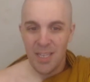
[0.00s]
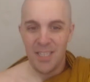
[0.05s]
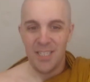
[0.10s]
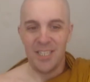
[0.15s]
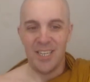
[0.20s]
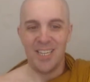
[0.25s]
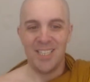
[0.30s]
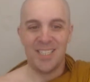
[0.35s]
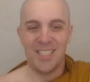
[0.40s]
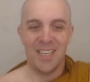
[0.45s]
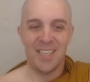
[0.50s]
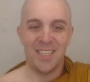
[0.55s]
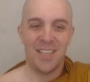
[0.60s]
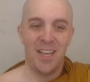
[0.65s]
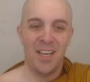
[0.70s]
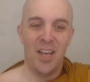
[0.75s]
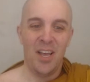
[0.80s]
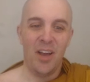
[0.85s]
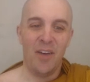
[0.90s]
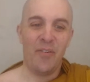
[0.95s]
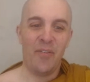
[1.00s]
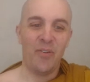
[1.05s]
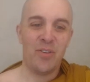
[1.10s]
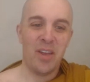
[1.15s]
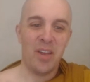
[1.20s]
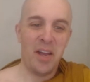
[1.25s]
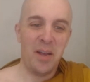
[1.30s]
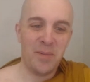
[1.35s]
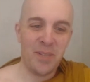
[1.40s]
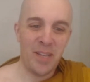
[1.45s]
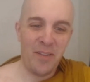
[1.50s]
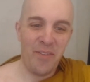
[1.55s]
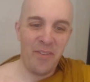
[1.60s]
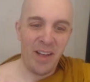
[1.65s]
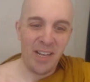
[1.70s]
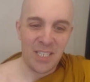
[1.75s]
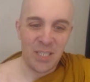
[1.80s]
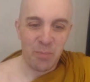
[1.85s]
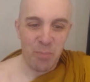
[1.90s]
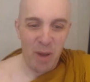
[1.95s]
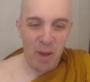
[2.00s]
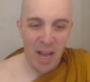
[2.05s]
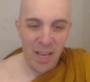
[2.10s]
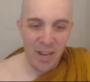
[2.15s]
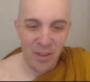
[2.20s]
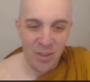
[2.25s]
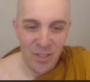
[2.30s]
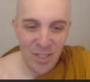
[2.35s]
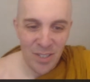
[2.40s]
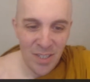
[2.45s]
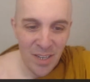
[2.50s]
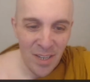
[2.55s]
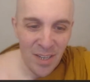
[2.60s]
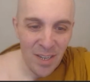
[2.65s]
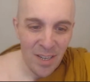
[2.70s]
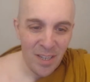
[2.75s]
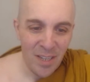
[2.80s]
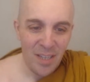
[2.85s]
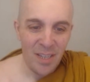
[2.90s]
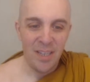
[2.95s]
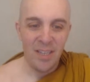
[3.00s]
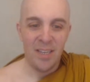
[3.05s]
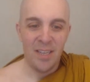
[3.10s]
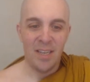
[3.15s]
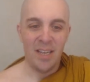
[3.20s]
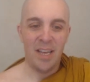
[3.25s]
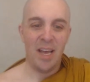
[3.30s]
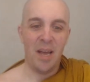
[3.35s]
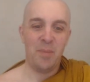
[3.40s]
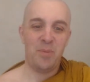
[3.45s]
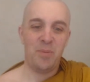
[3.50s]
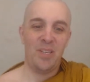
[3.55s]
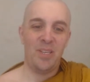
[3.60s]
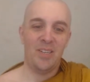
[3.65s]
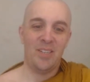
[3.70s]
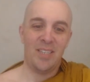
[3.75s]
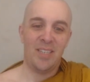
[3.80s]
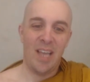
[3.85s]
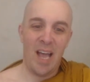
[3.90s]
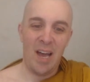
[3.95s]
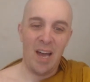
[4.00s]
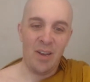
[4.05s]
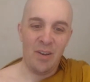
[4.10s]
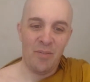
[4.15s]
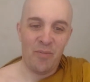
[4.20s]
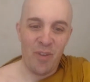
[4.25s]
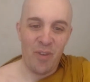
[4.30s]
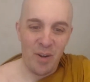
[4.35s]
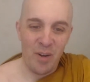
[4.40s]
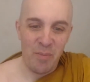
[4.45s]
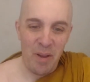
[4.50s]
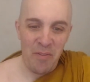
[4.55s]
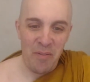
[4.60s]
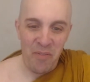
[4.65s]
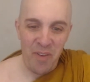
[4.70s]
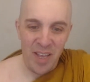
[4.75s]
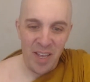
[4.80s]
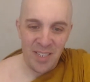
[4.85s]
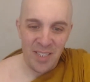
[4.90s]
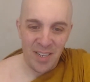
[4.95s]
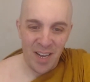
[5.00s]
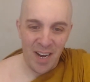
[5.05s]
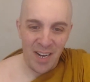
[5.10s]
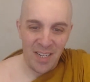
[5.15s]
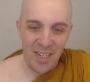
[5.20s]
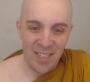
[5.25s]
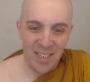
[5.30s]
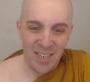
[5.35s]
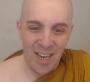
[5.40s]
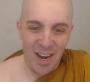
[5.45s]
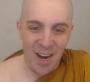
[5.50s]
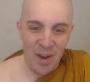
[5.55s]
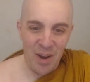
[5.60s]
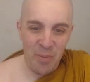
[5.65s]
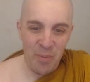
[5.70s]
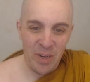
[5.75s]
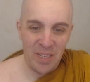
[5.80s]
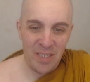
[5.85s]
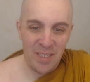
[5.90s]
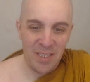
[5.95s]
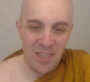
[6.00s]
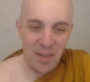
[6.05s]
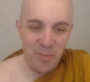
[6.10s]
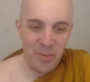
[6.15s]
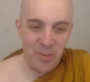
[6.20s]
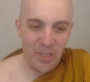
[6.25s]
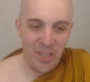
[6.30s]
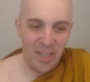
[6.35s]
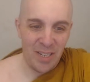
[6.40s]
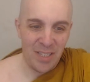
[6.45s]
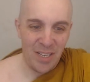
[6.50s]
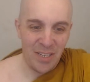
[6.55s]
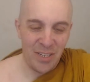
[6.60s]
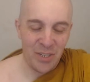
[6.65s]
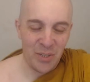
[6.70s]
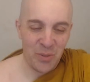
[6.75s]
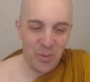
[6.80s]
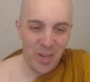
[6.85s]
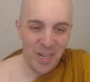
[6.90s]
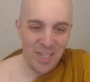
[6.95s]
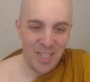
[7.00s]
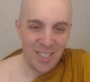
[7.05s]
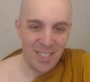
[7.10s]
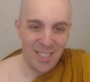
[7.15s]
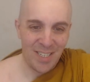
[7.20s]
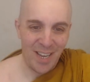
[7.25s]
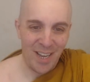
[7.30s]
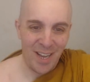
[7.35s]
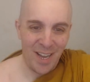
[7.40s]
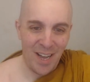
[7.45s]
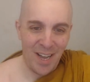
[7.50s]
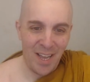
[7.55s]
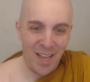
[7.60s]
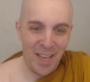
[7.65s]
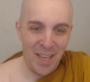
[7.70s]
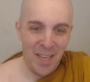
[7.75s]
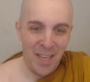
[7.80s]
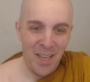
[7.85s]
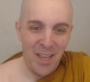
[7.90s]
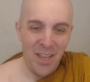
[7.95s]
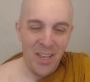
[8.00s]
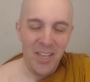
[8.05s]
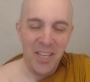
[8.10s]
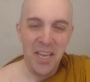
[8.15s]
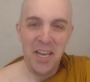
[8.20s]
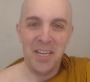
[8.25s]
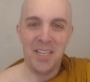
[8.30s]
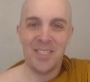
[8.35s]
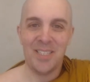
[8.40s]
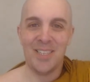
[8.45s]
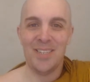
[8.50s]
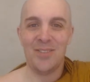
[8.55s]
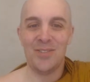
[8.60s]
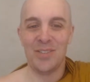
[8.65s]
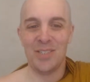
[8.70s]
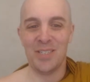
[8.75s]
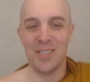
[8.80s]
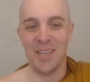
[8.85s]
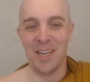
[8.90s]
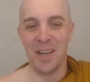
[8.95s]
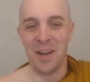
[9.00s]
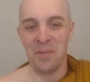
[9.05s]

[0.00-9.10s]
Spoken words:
Jay says, a few times I've had spiders abseiled down in front of my face, kind of scary, but it seems like they just wanted to say hi. Yeah, it's interesting.